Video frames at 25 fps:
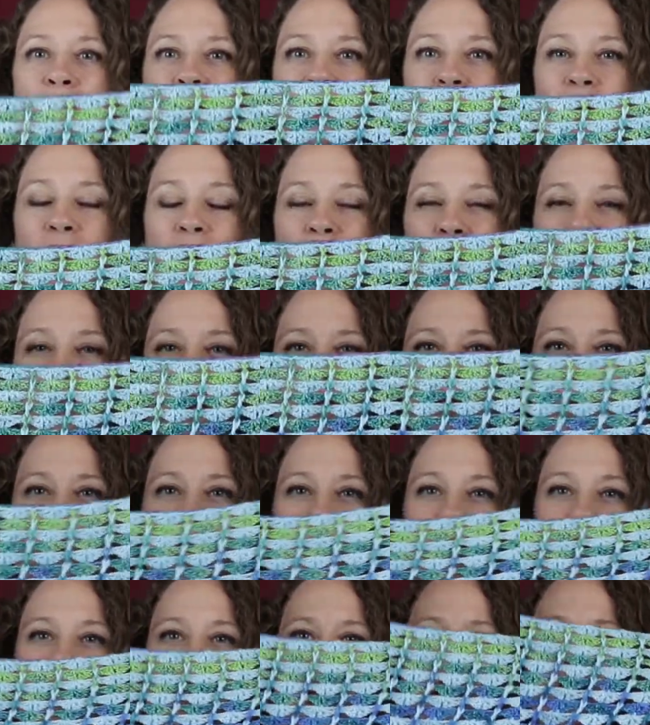that
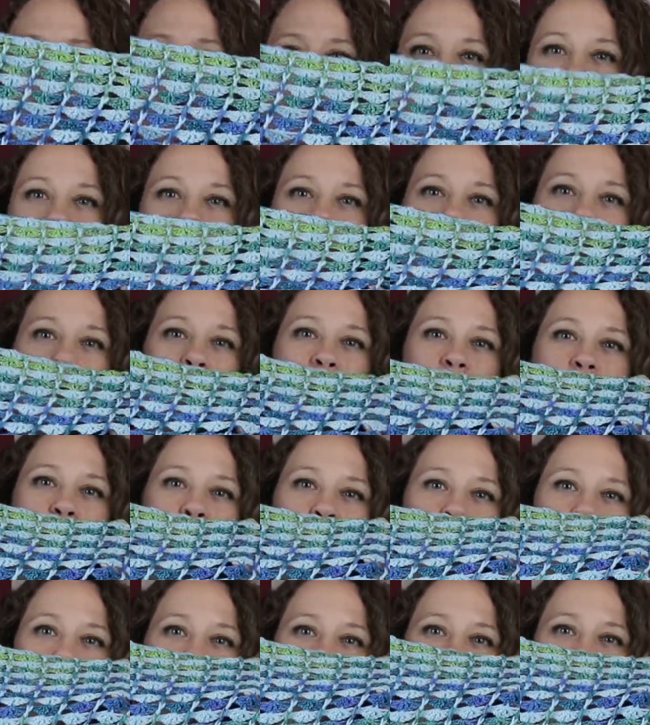I came
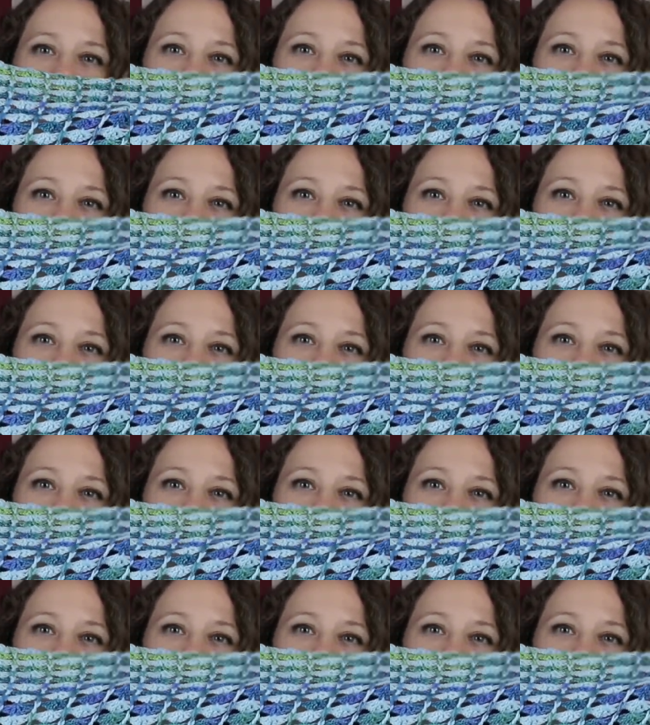up with